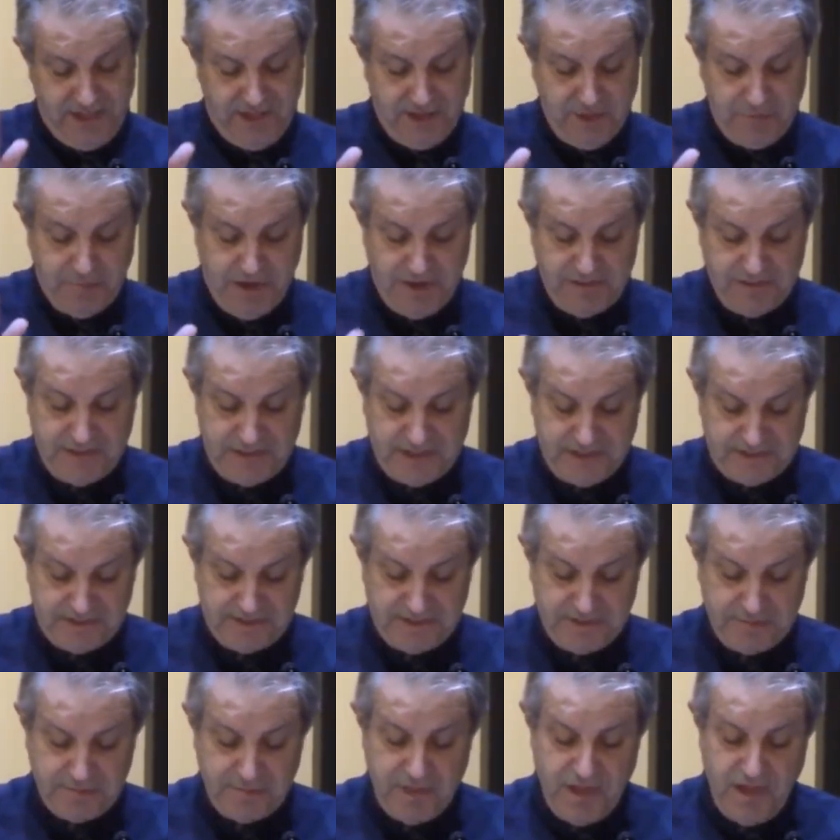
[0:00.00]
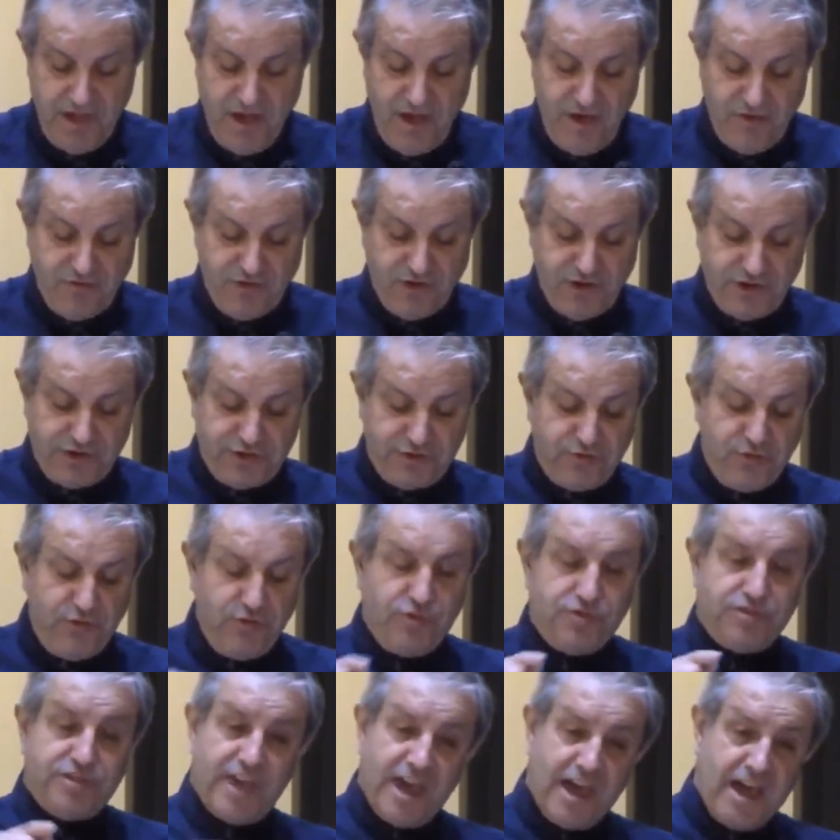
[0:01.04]
Think about this. For
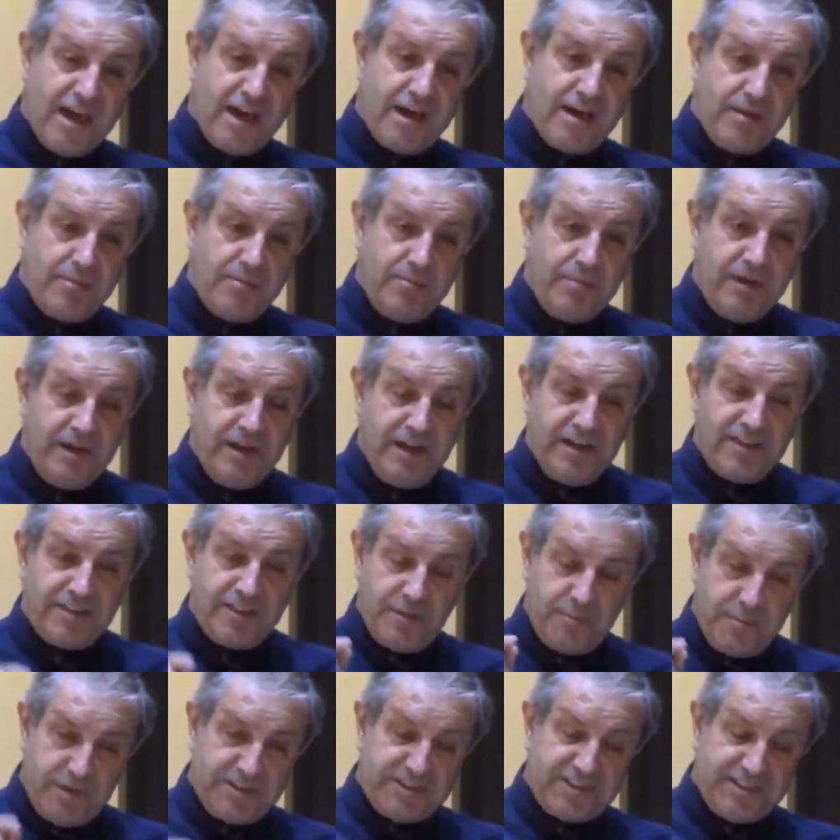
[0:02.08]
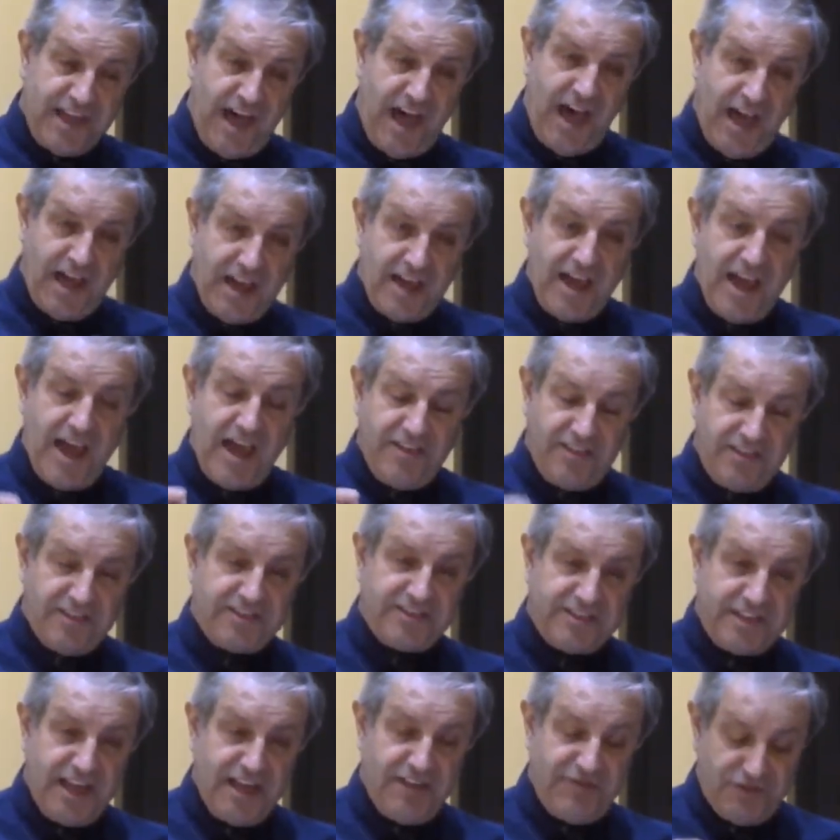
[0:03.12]
through them, the Messiah and
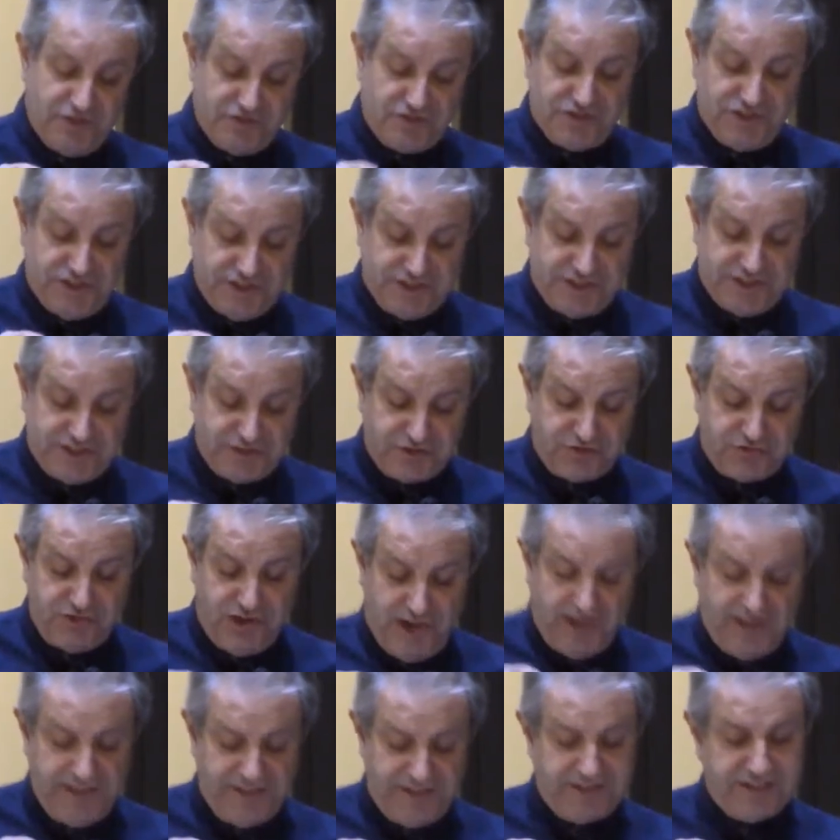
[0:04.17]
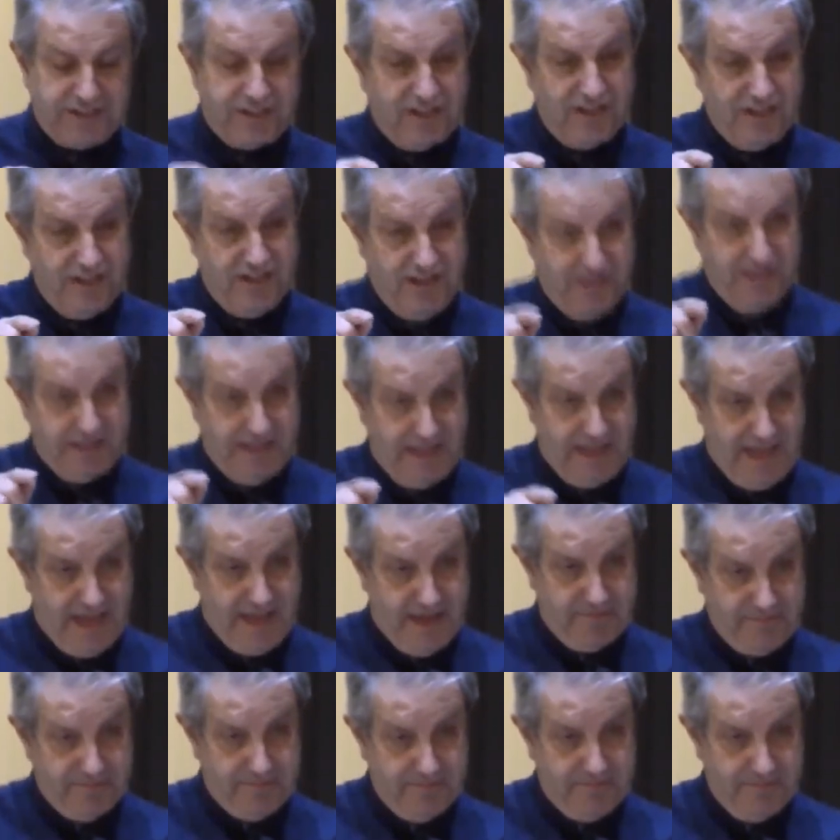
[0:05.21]
the Savior, Jesus Christ,
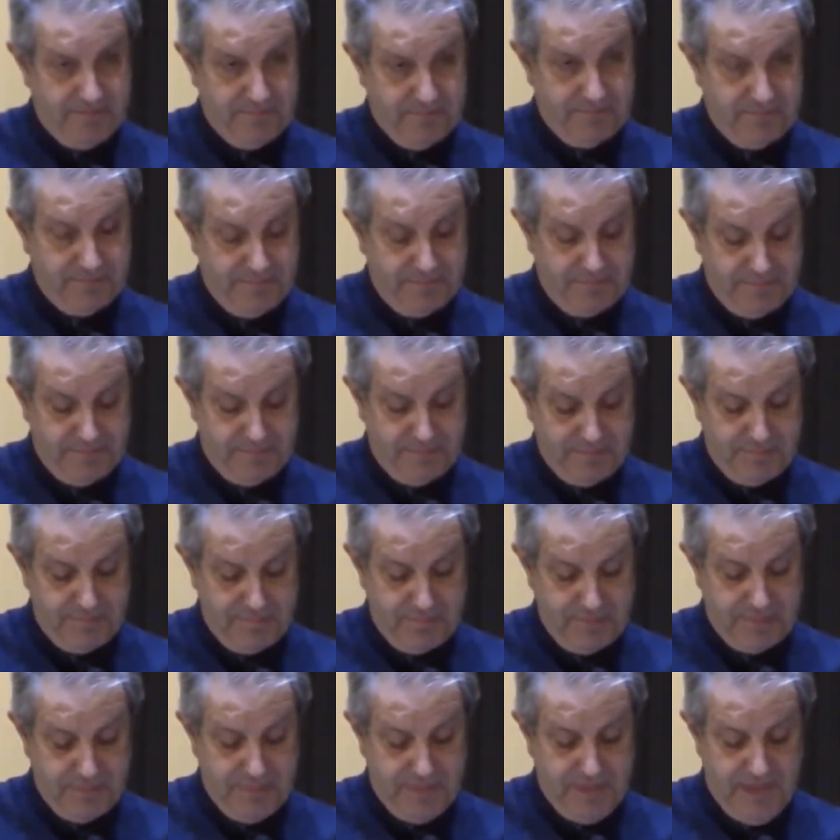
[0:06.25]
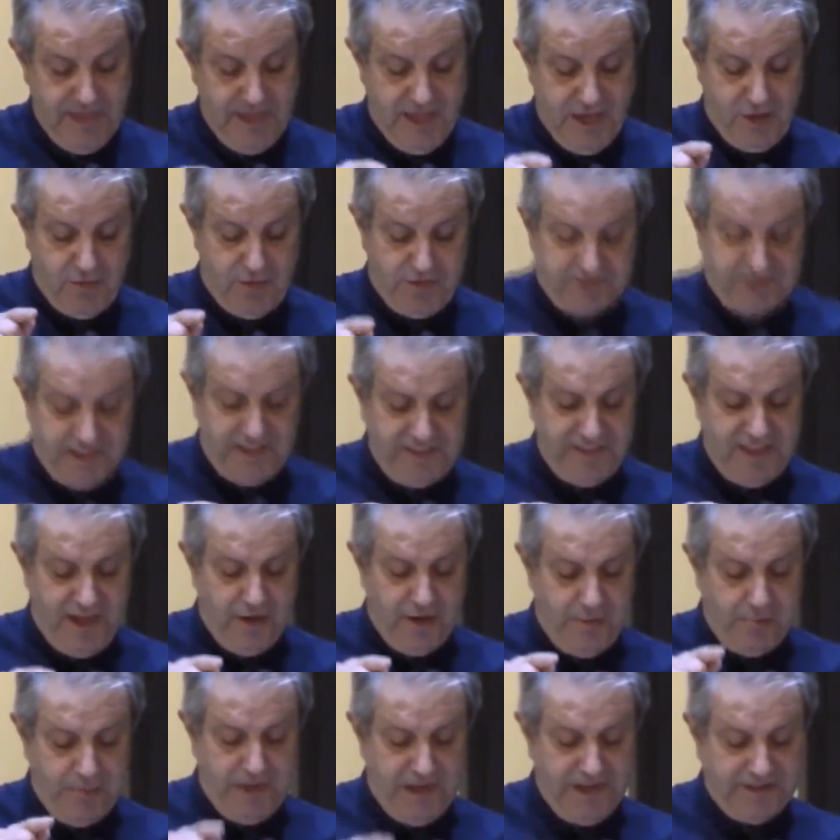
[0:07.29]
came. It was in
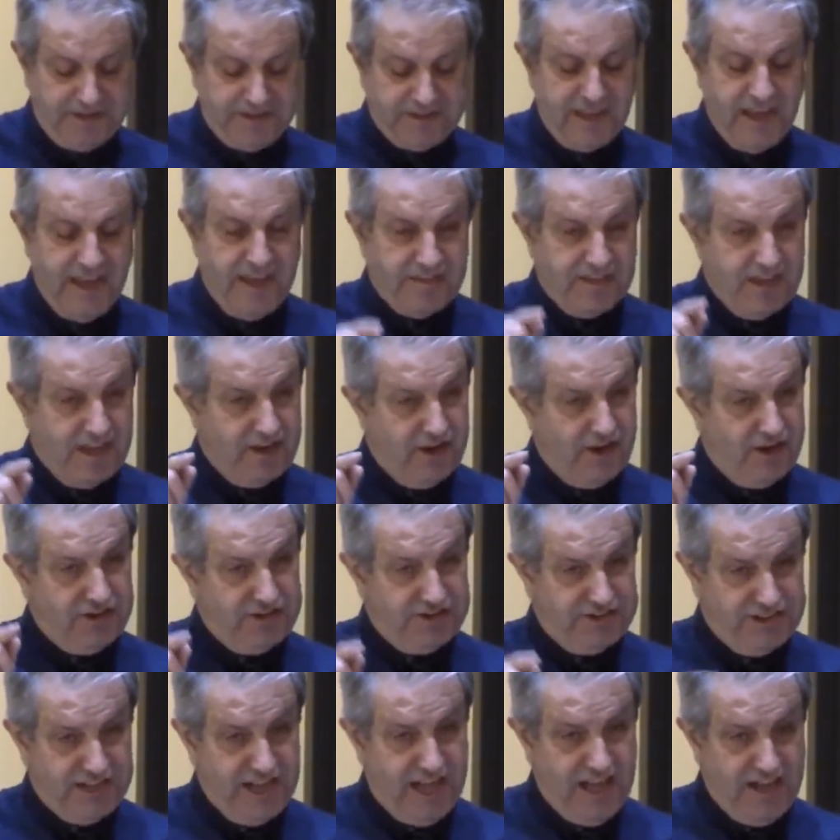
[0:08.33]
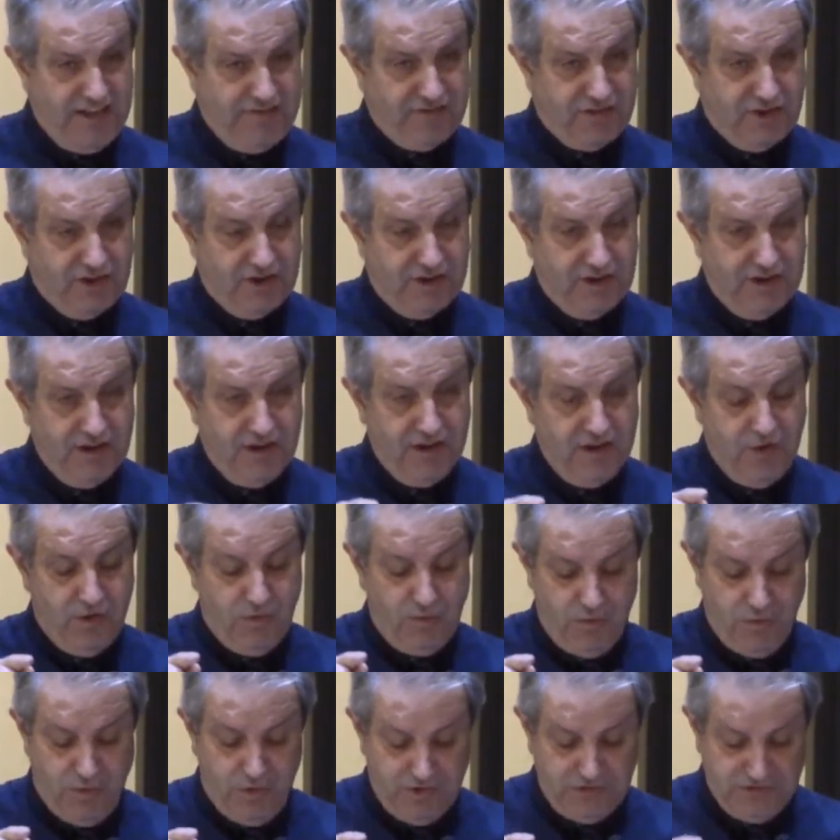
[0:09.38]
their midst that our Savior,
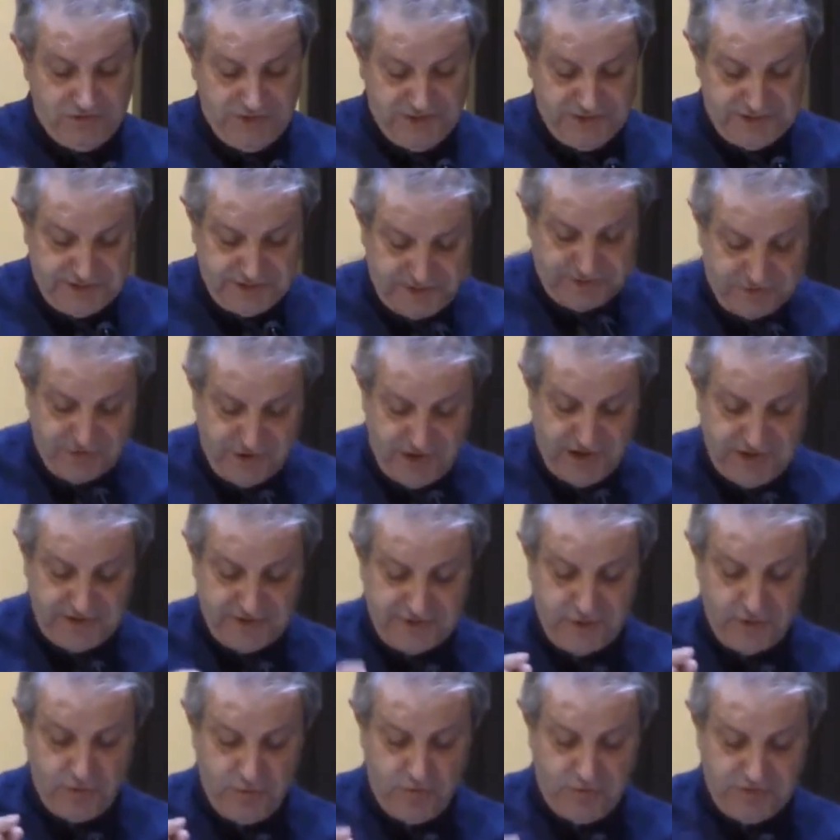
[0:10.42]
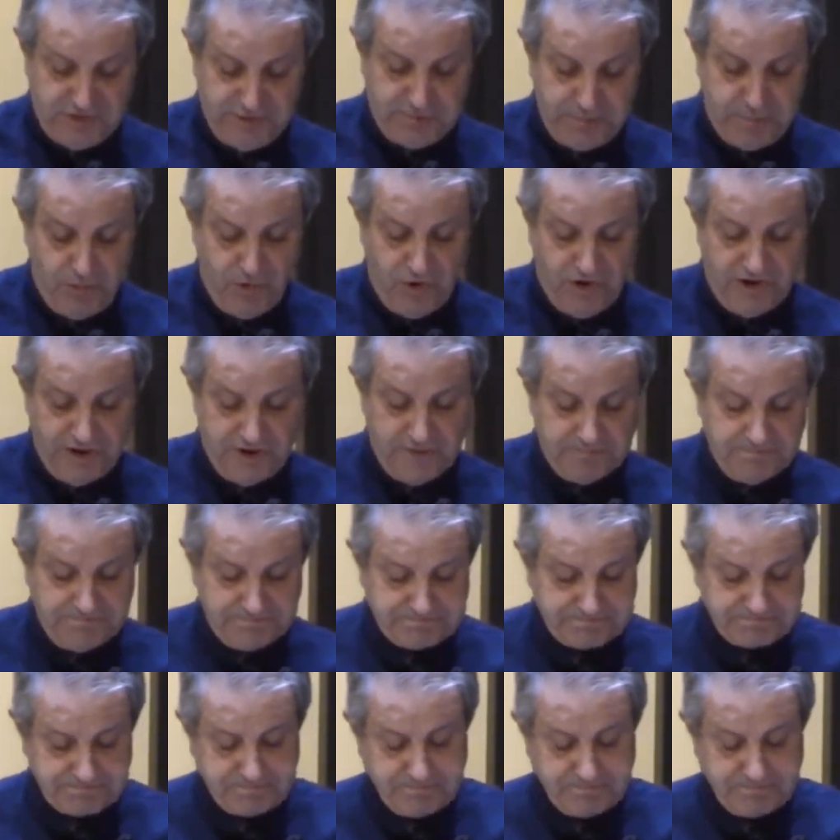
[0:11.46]
Jesus Christ, was born.